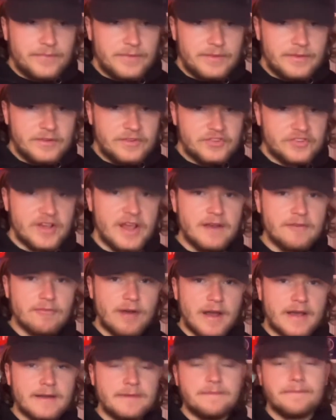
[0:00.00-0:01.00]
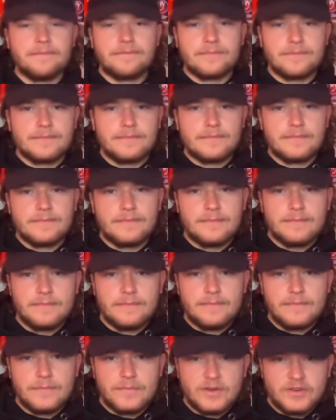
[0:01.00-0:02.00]
Shane Wright,
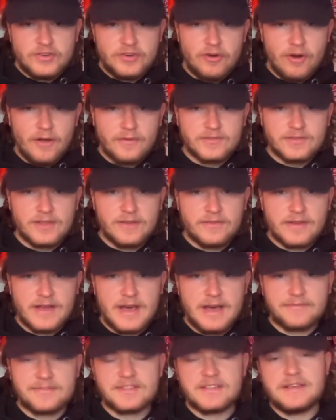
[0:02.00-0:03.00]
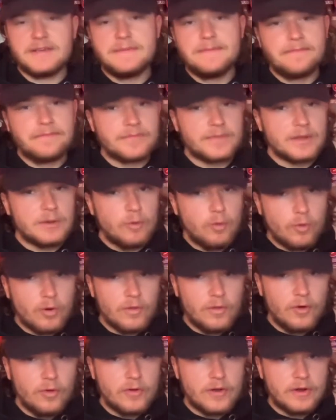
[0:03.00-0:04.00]
Yaroslav Slavkovsky, or
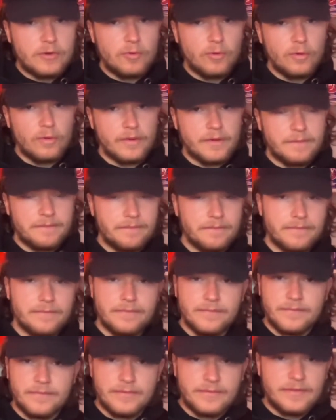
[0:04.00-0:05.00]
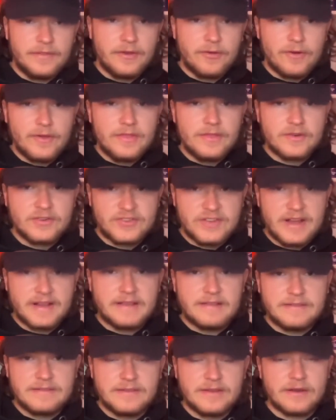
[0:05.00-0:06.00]
Logan Cooley. They're in their
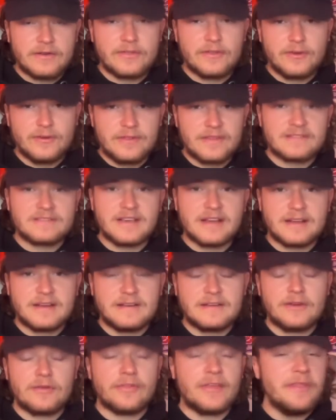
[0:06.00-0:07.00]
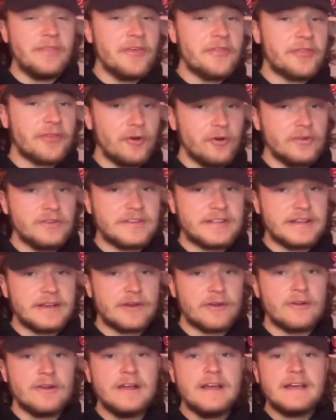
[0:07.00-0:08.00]
second tier. They're in the second tier. Then the third
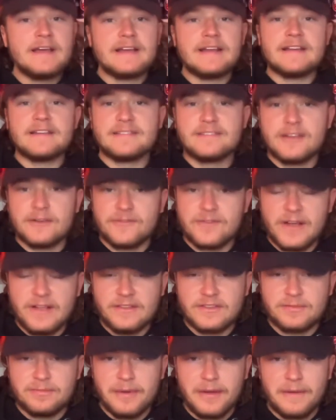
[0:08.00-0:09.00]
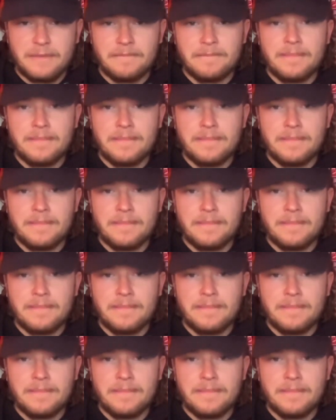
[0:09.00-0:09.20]
tier is defensemen.